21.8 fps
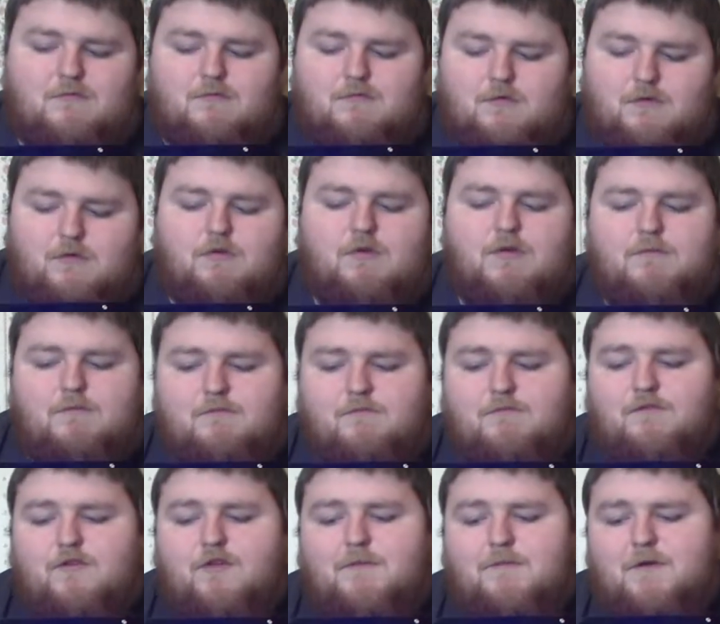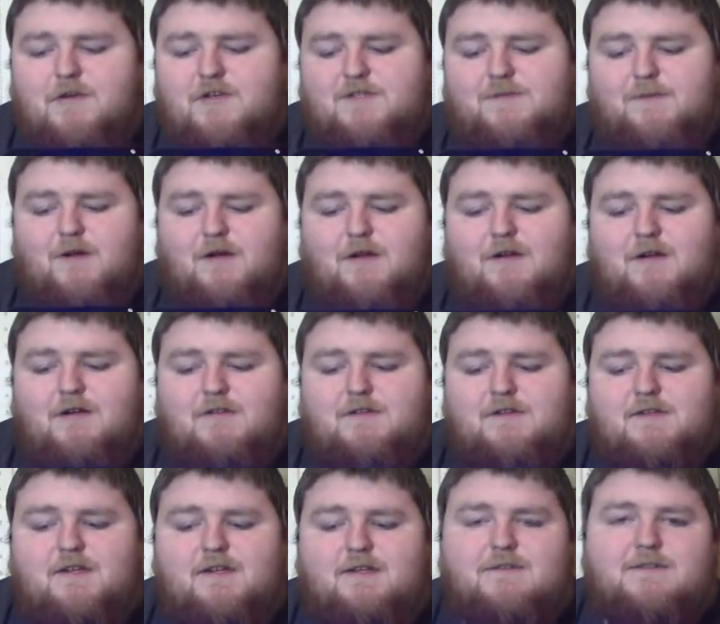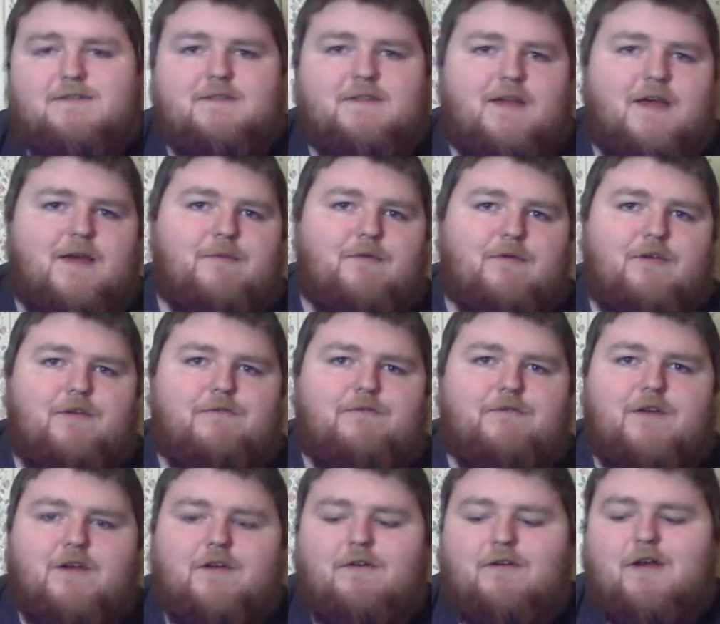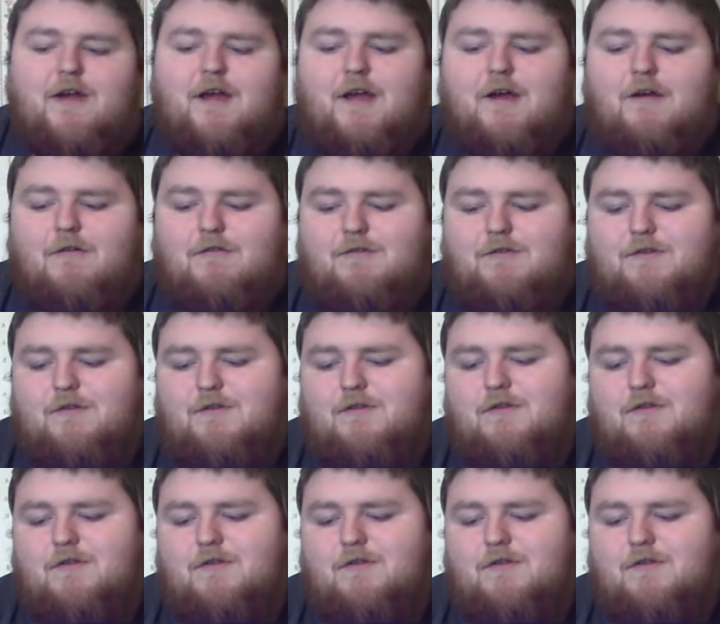You can, for the most part, because it's got this label, you can figure out,